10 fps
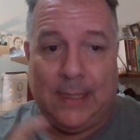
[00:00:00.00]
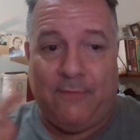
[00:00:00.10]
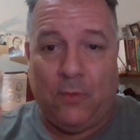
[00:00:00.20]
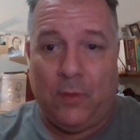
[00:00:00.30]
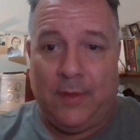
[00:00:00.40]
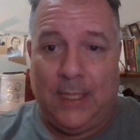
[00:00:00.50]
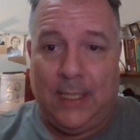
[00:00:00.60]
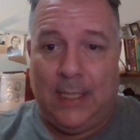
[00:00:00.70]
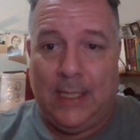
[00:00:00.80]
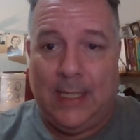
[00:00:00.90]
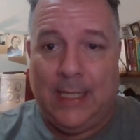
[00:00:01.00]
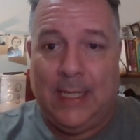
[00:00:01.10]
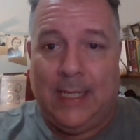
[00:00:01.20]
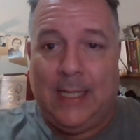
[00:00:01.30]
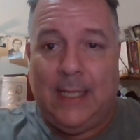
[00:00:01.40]
except for the
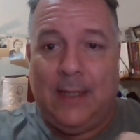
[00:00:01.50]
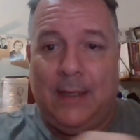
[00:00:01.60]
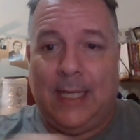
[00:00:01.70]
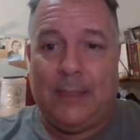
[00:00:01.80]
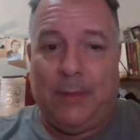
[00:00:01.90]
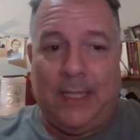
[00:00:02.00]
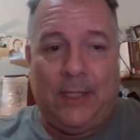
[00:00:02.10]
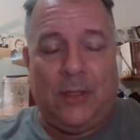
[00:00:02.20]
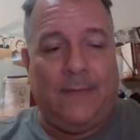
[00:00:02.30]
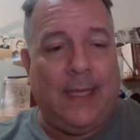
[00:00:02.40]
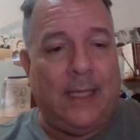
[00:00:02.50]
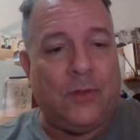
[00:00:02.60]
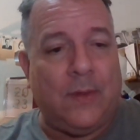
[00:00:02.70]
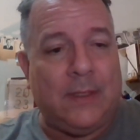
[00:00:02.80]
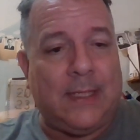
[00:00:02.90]
explanation of the
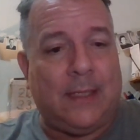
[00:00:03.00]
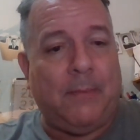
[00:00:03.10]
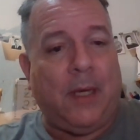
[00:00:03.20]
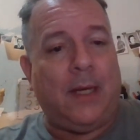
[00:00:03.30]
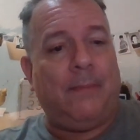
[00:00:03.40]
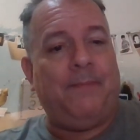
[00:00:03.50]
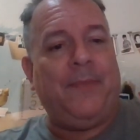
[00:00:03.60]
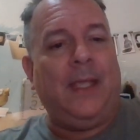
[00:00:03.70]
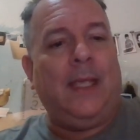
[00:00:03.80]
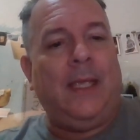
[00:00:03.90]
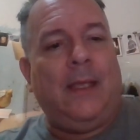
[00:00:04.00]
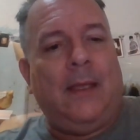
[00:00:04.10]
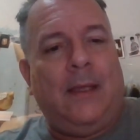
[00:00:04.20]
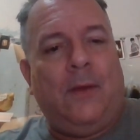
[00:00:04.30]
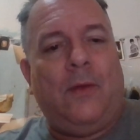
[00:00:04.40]
asterisk at the bottom.
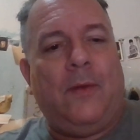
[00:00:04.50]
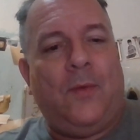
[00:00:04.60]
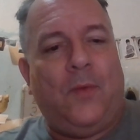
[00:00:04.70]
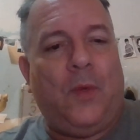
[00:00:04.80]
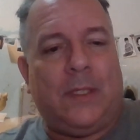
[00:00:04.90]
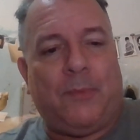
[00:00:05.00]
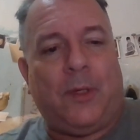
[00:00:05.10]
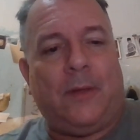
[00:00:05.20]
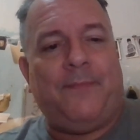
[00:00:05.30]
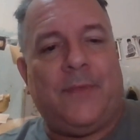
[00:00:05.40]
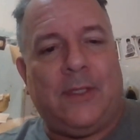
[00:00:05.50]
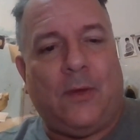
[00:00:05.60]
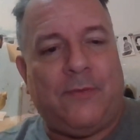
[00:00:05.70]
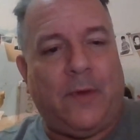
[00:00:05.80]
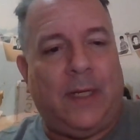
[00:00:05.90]
Whisper.
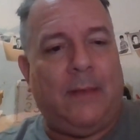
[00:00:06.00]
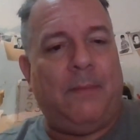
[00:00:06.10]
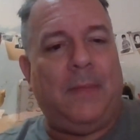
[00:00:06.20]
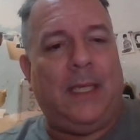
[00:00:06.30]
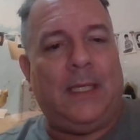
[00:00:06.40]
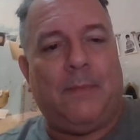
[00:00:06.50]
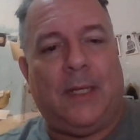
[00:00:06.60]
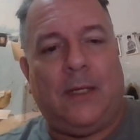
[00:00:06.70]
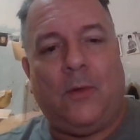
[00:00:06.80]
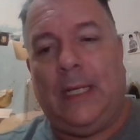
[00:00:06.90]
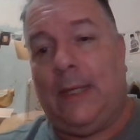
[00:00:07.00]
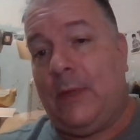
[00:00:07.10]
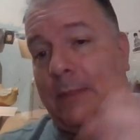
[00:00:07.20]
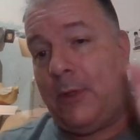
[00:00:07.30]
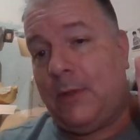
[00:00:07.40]
So freedom is but an oily
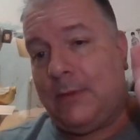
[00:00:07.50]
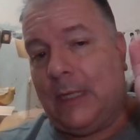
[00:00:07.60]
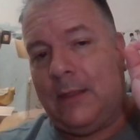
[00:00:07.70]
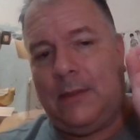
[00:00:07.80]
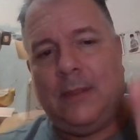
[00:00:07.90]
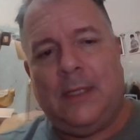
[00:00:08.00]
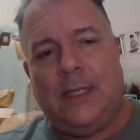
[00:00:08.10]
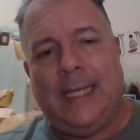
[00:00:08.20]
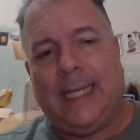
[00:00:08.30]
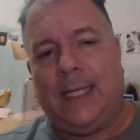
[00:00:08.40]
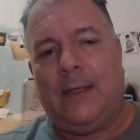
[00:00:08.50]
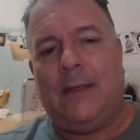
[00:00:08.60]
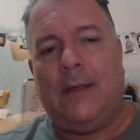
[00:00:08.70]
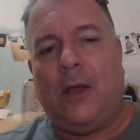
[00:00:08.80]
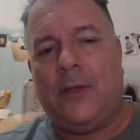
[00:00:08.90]
whisper. It
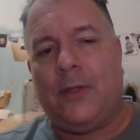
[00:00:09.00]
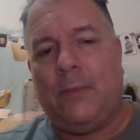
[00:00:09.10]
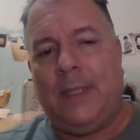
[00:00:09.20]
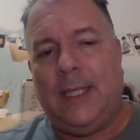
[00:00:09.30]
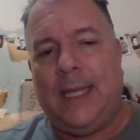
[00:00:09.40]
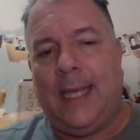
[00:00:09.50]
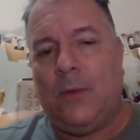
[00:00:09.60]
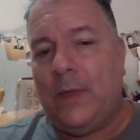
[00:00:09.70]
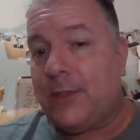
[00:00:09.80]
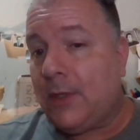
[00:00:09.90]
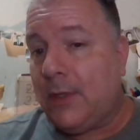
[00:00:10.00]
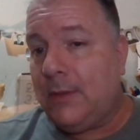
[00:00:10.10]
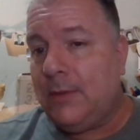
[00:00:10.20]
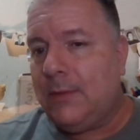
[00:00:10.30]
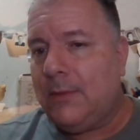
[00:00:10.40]
can also be a
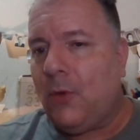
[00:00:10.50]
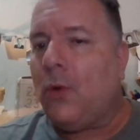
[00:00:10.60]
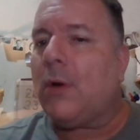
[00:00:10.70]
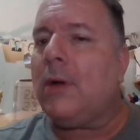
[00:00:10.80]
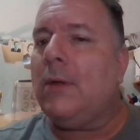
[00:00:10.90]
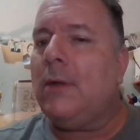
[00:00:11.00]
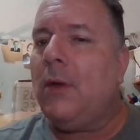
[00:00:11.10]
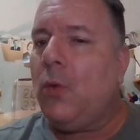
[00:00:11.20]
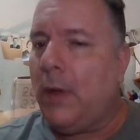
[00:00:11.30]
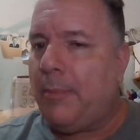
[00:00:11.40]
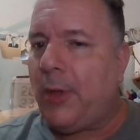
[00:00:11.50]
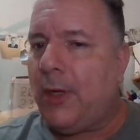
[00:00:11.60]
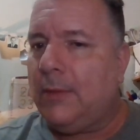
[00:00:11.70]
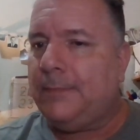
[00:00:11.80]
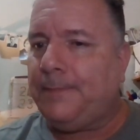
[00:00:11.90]
whisker or a whimper.